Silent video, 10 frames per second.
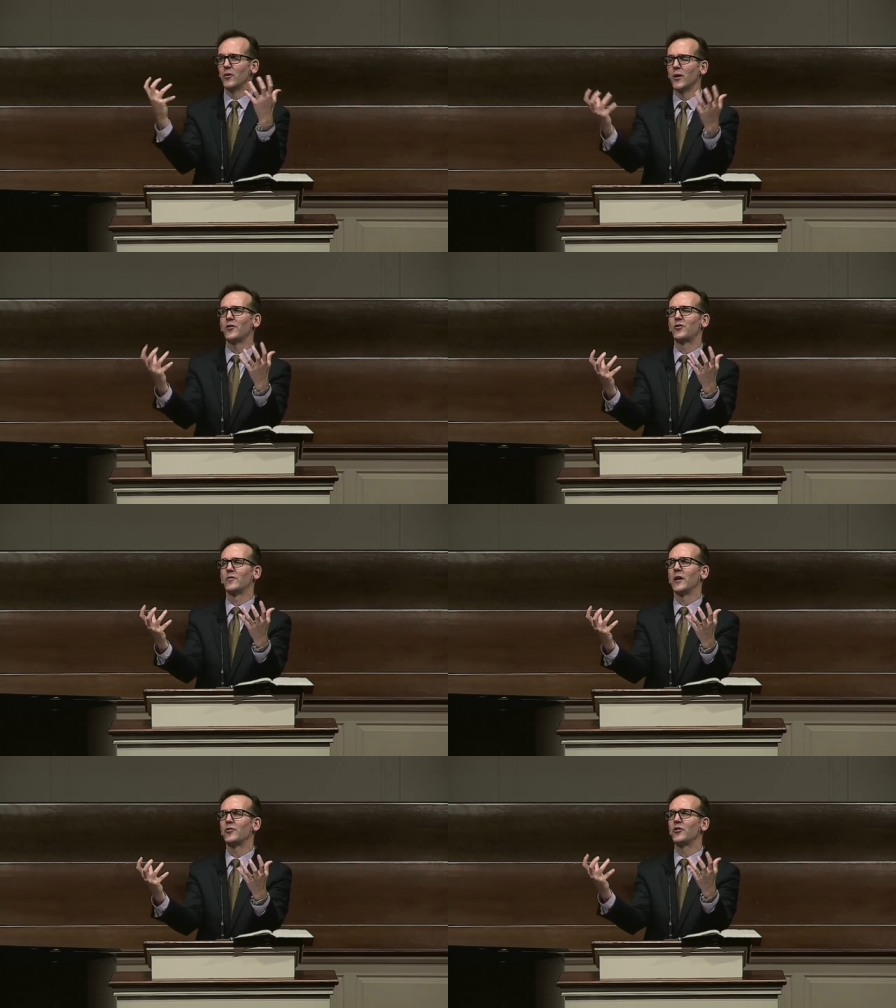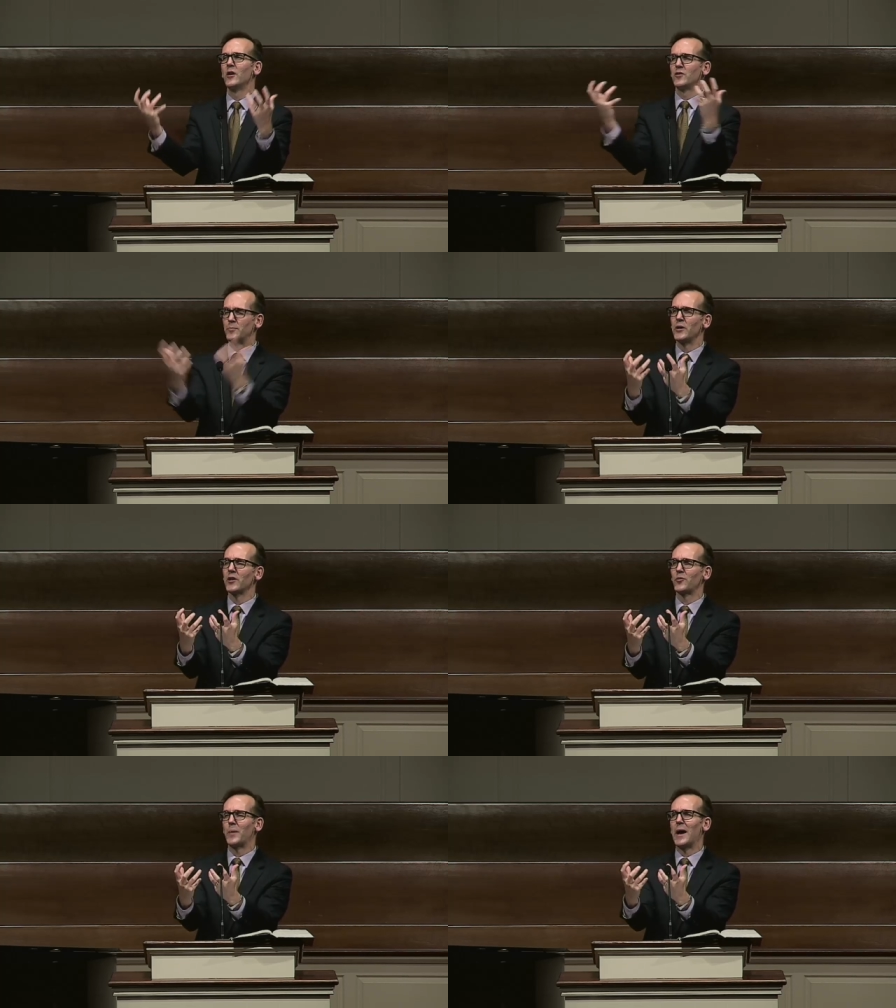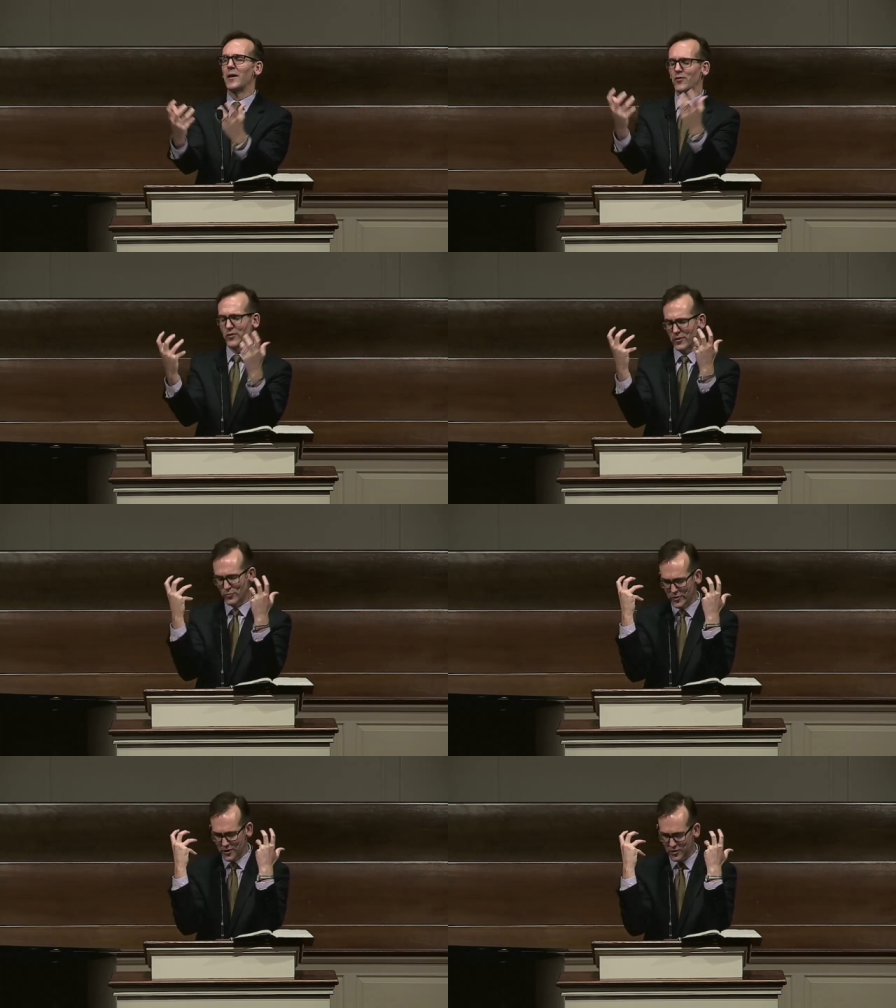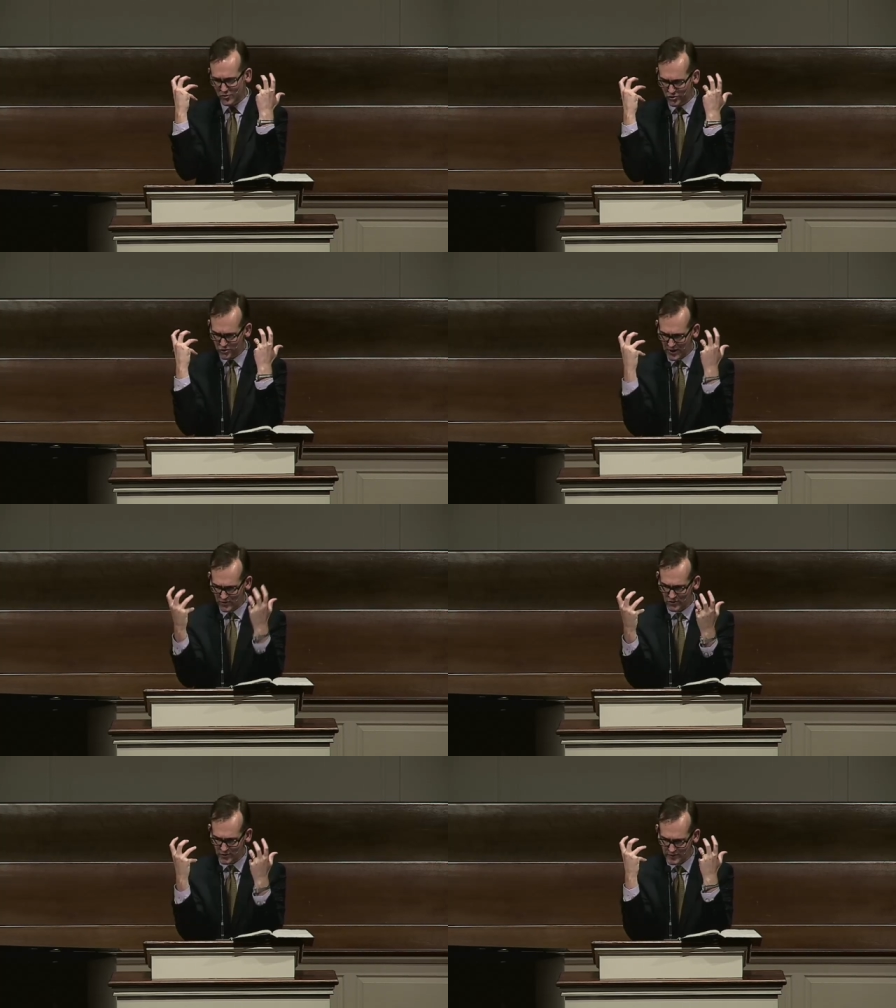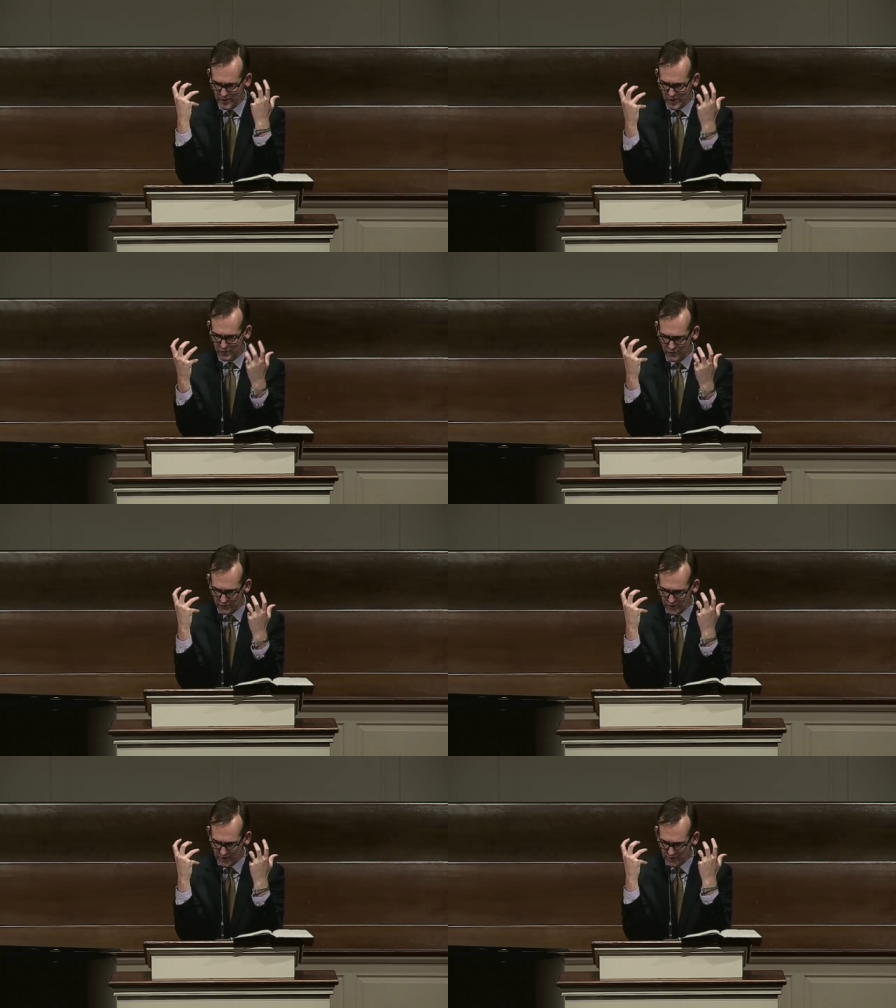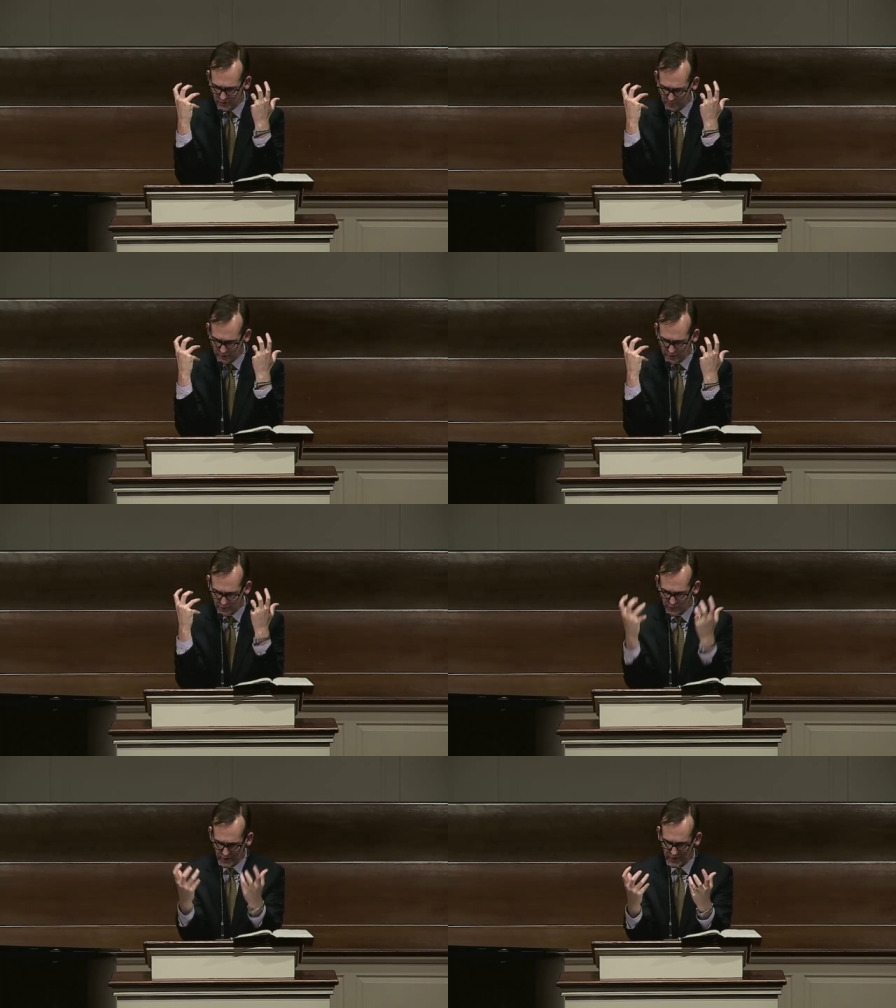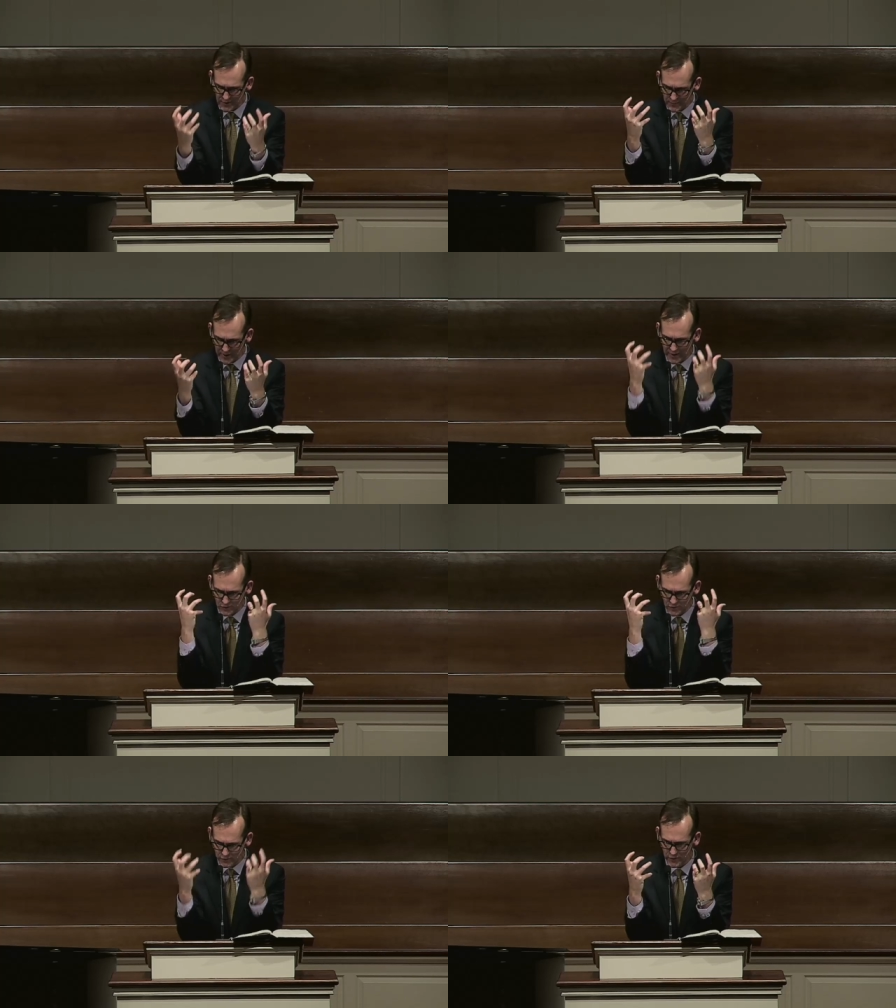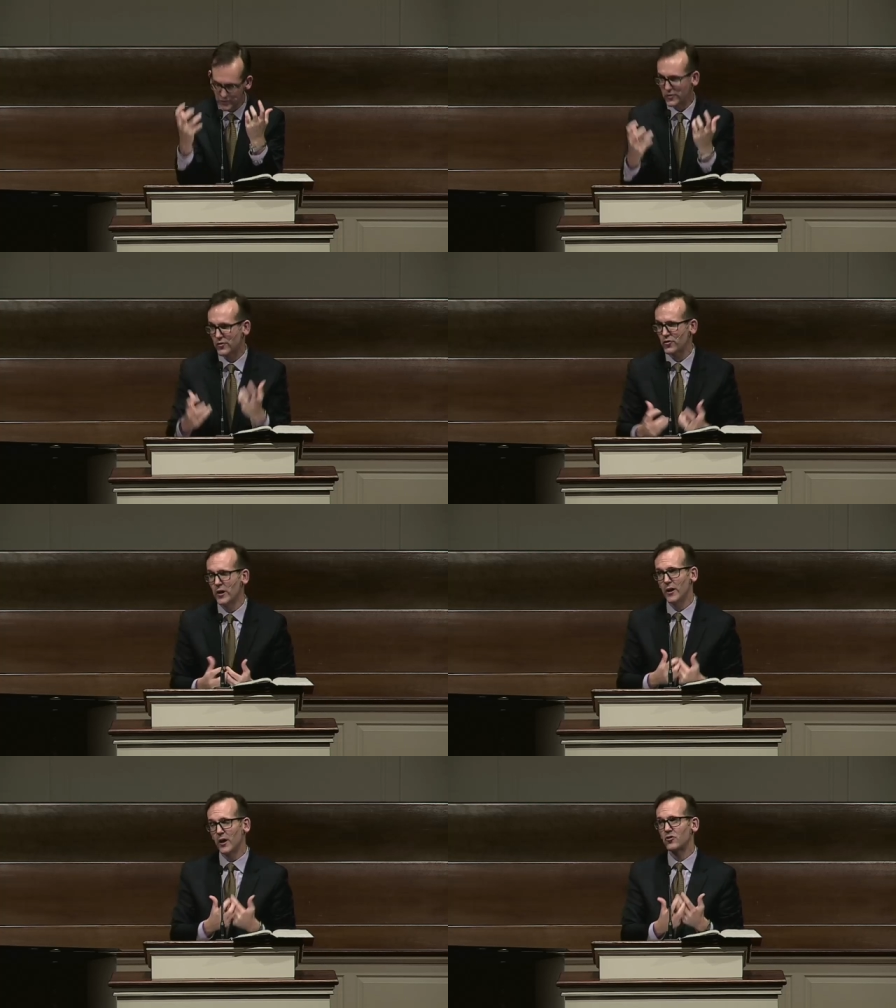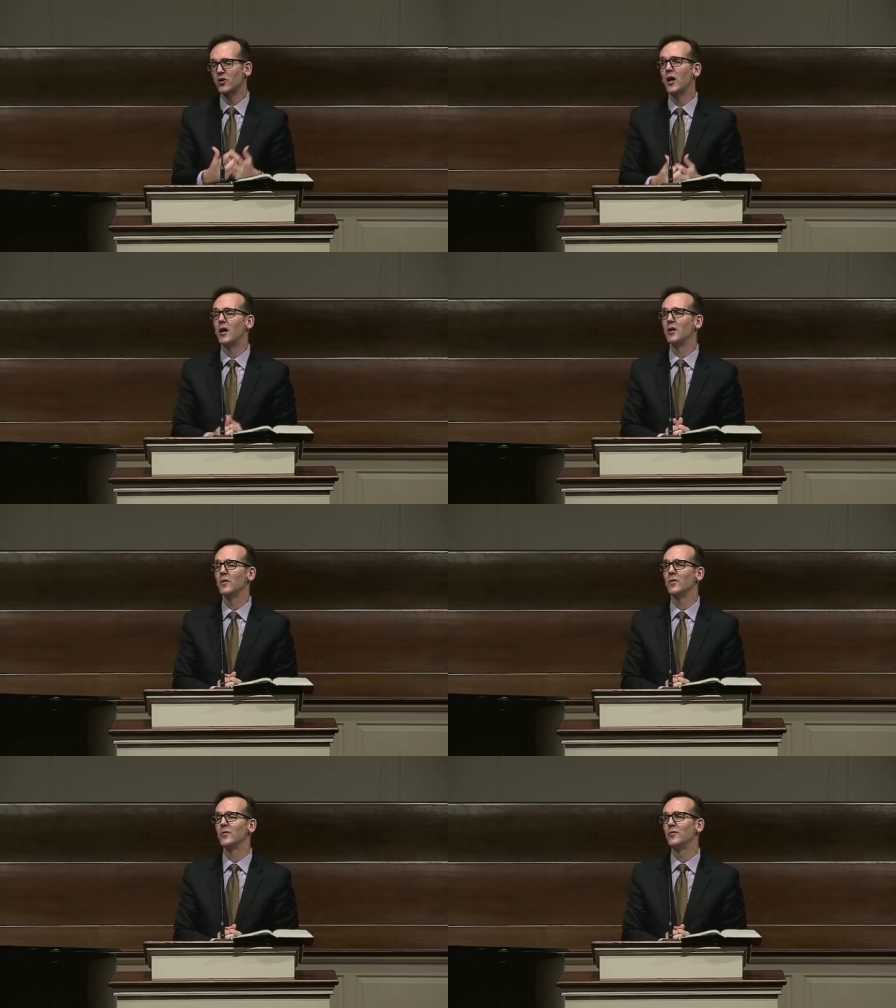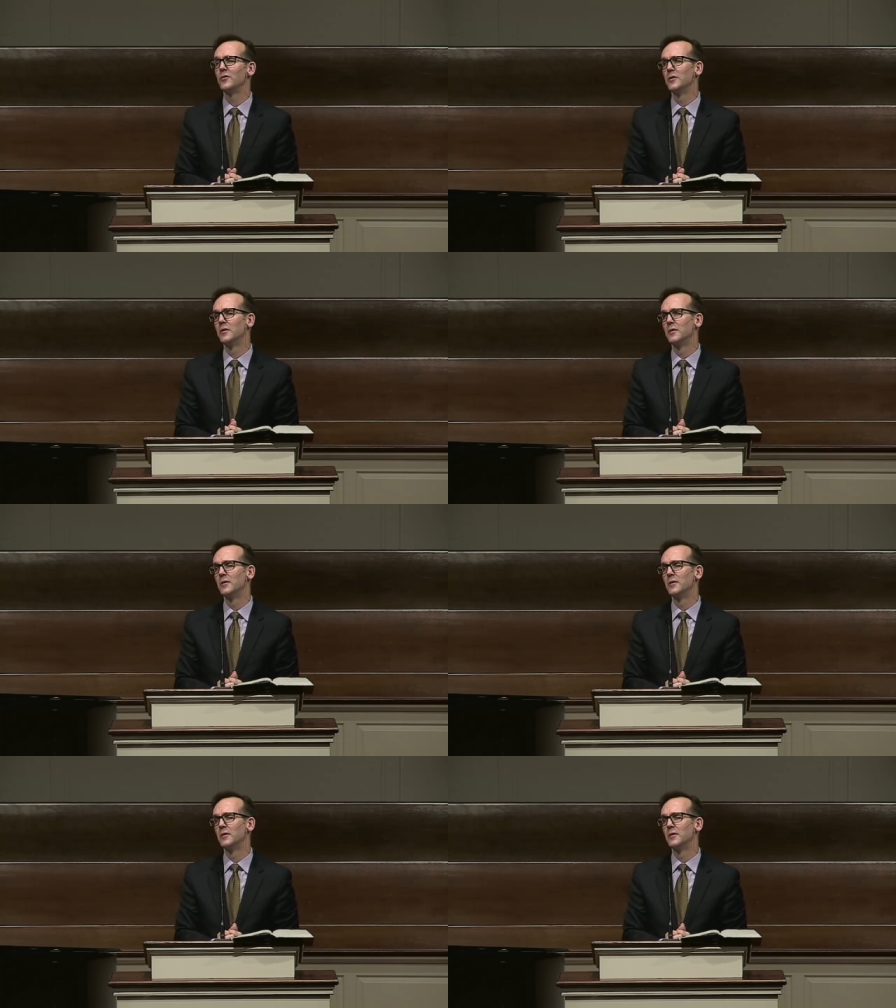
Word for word: the rest of us, to bring us back to the real center of our own faith and bring our faith back into focus. A child,